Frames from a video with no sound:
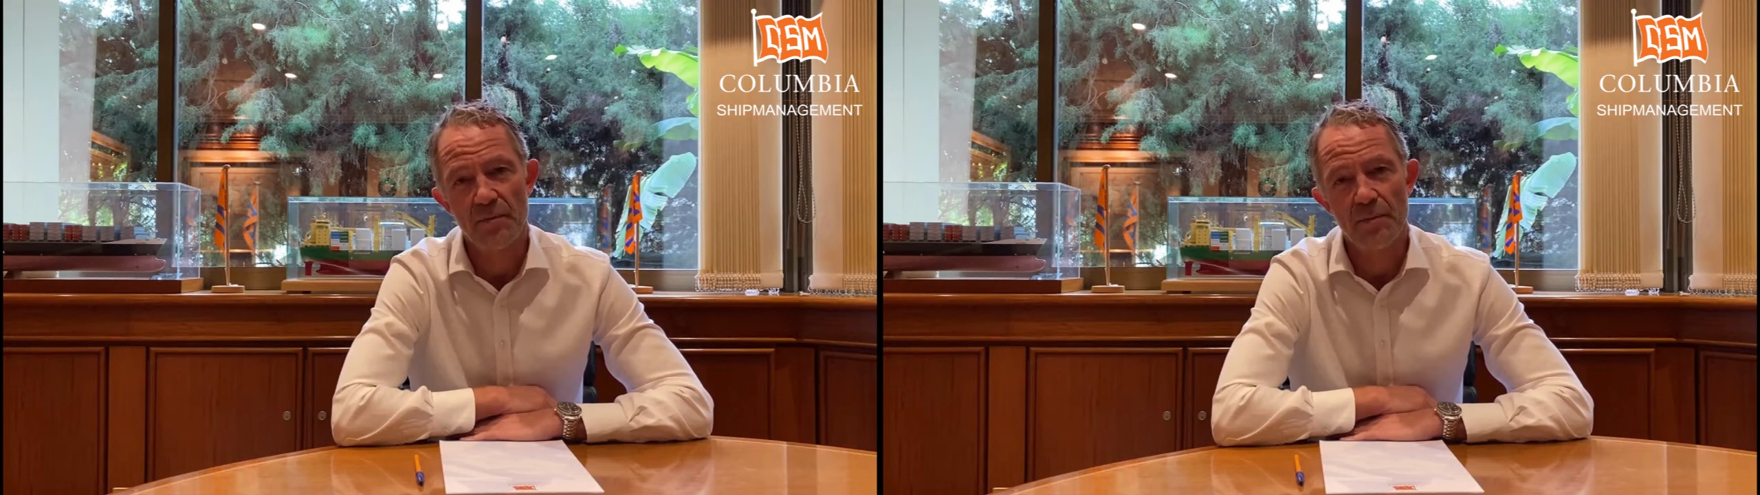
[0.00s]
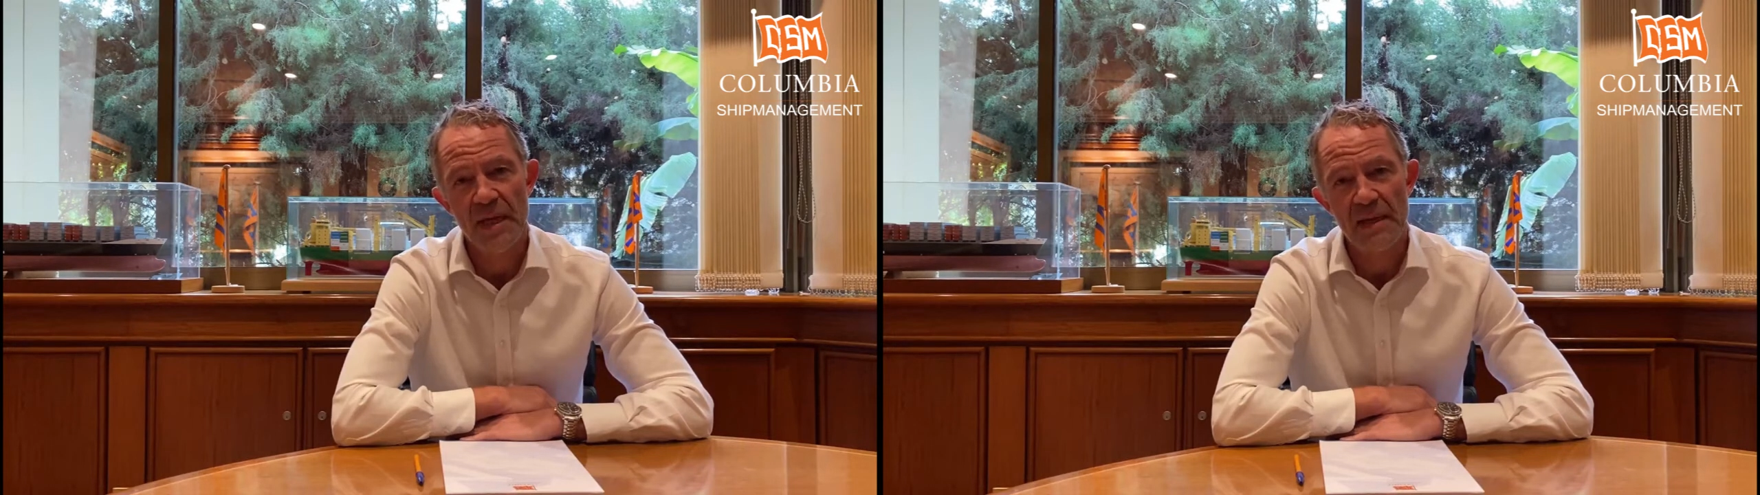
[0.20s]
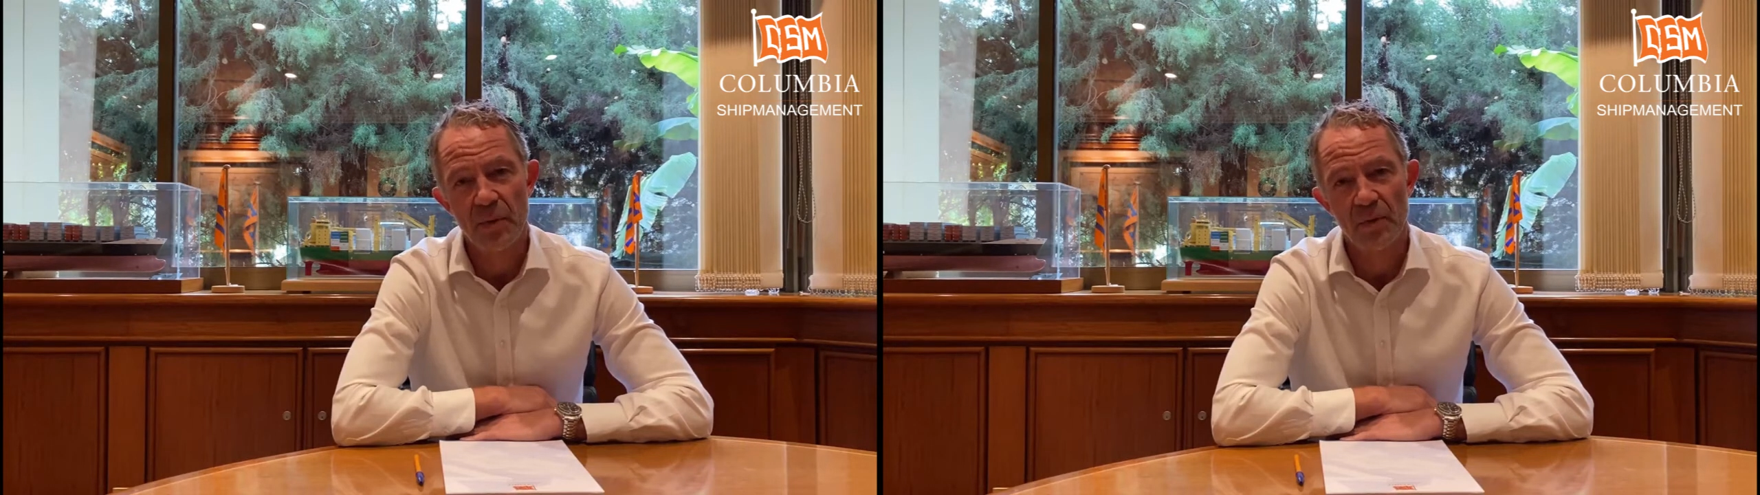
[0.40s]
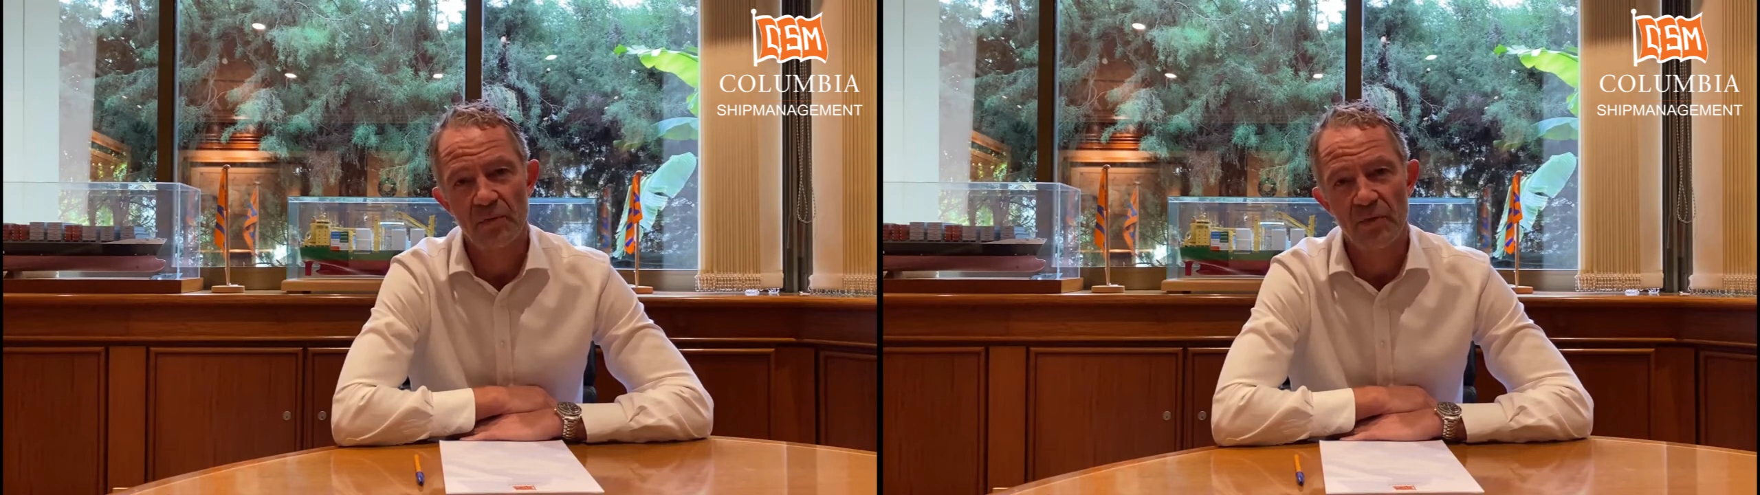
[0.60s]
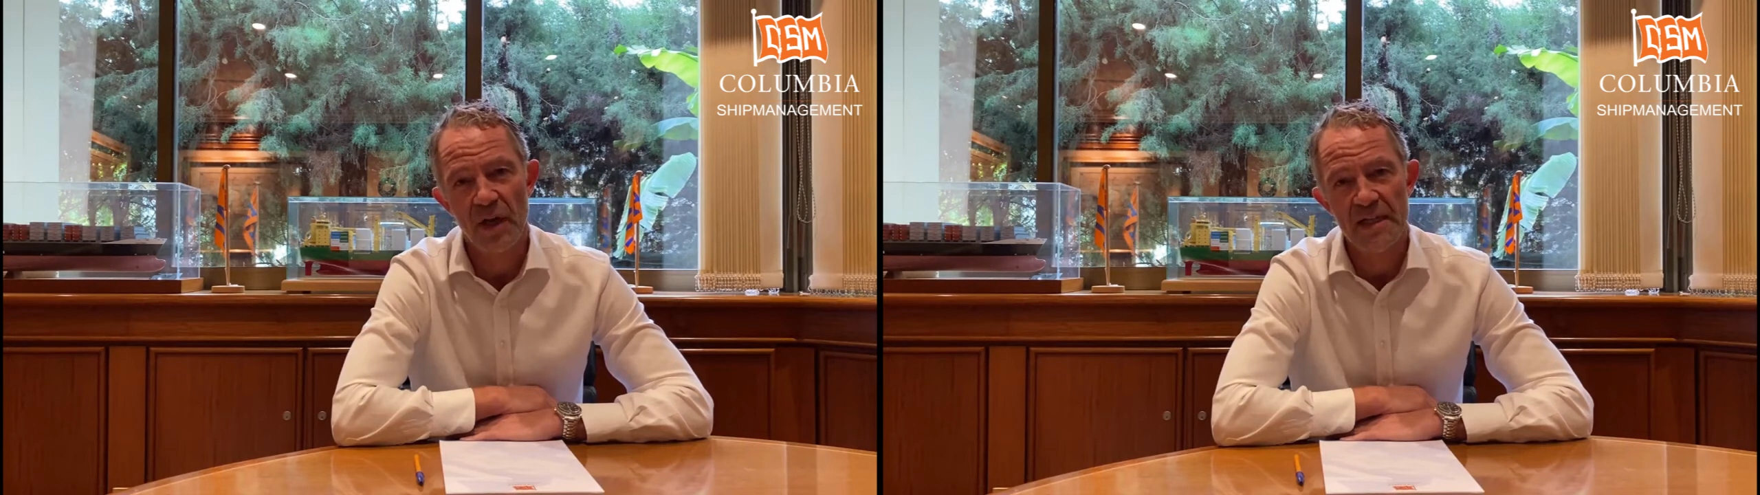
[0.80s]
people
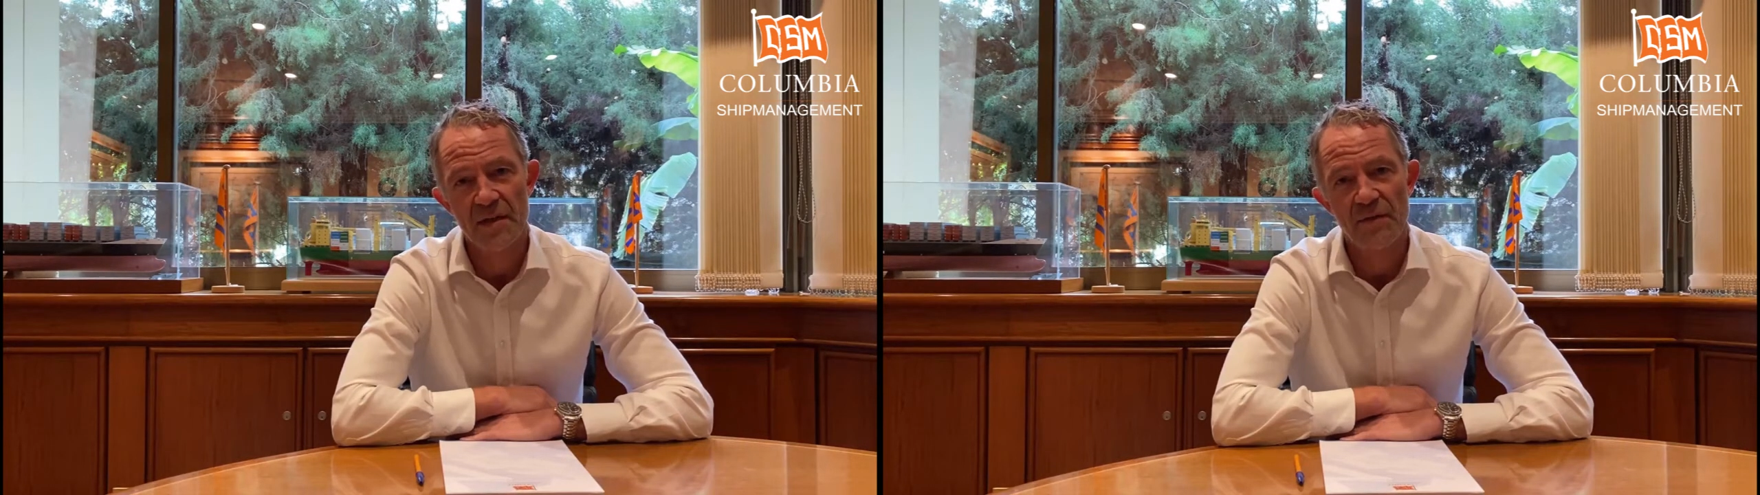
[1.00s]
right at the